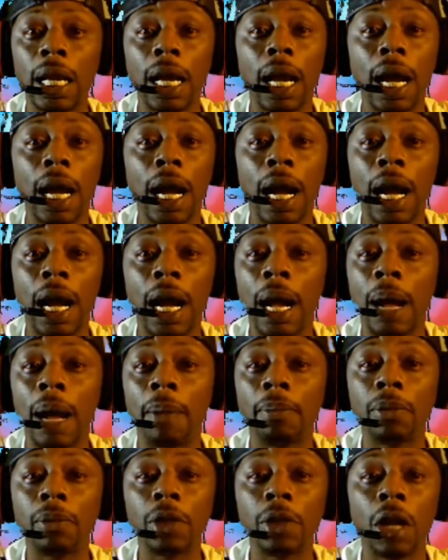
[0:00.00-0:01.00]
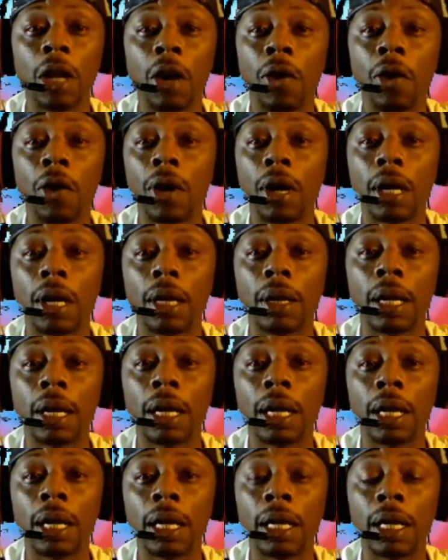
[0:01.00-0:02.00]
um, you know,
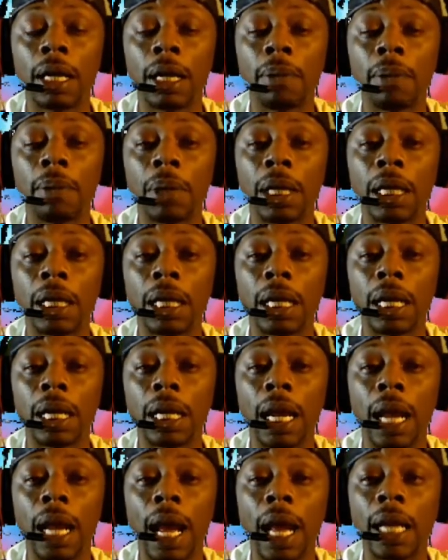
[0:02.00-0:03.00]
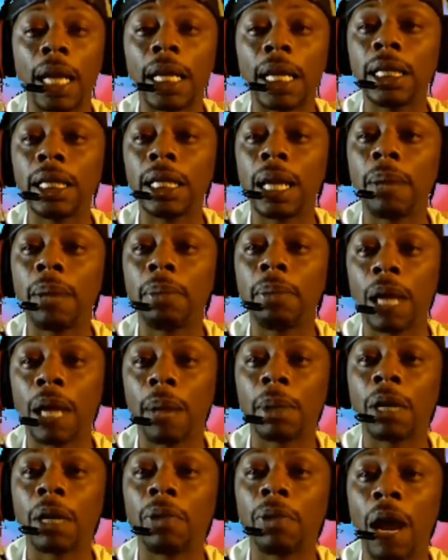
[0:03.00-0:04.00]
uh, but I, I ended up
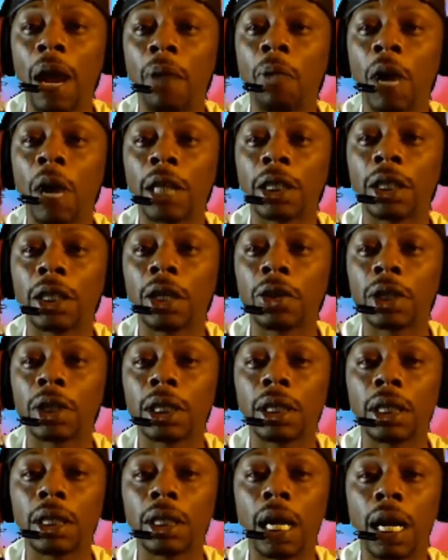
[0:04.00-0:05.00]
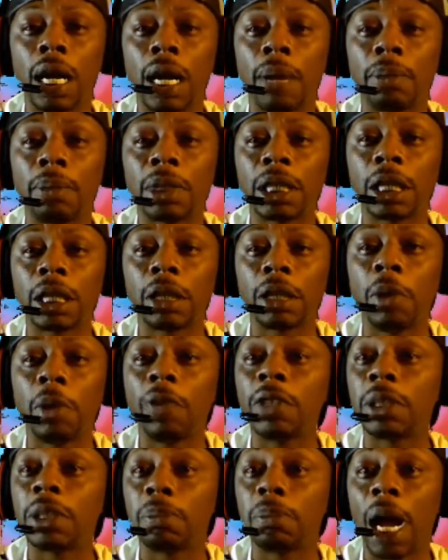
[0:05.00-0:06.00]
coming around watching those uh, particular
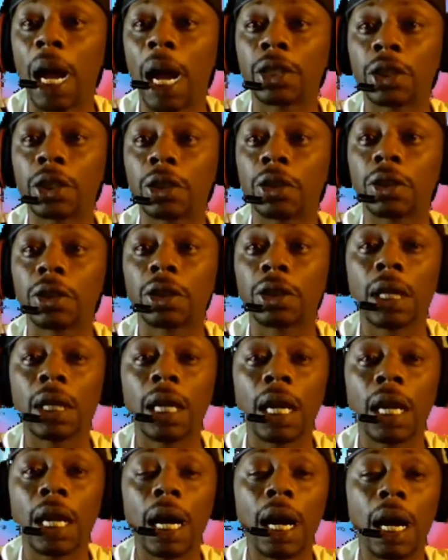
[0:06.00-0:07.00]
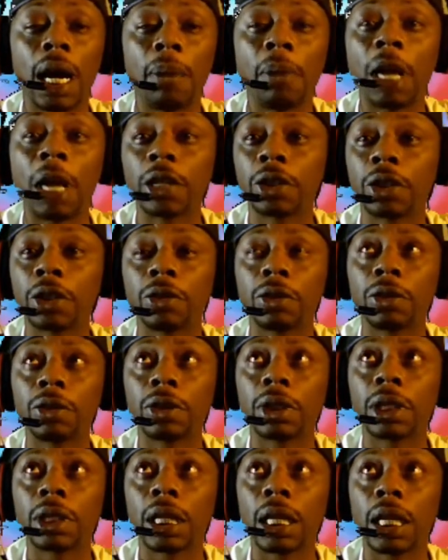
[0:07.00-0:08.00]
movies. Monsters, uh,
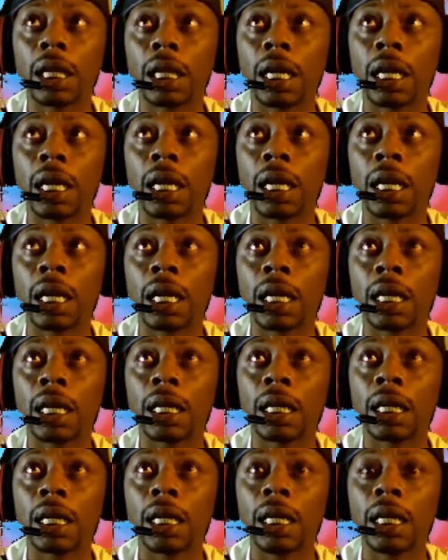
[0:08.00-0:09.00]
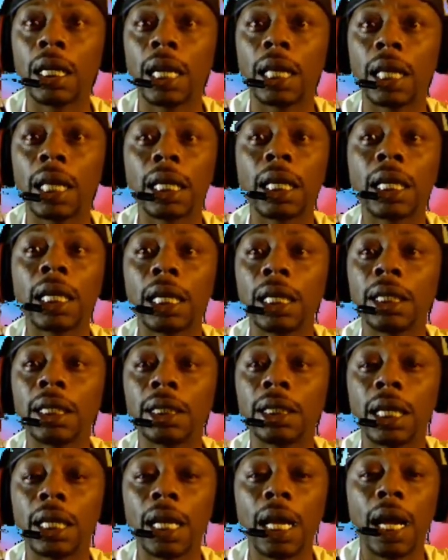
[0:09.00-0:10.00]
Monsters uh, Incorporated, I think it
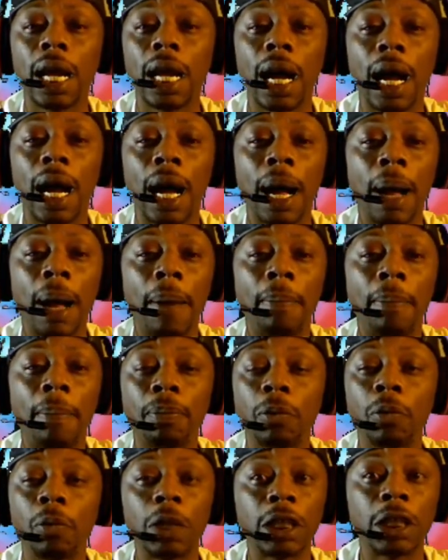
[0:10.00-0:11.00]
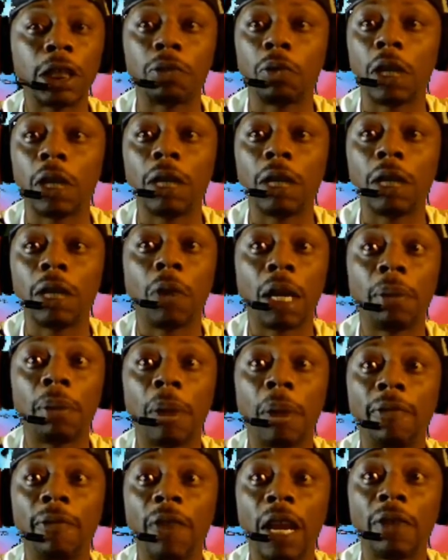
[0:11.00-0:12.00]
is, um, which is really one of
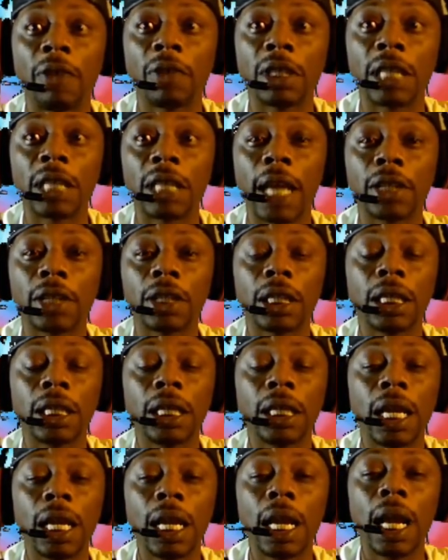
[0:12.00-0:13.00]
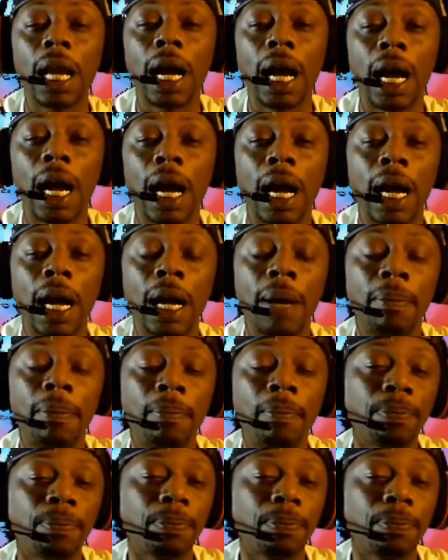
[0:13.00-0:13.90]
my favorites, actually. Um,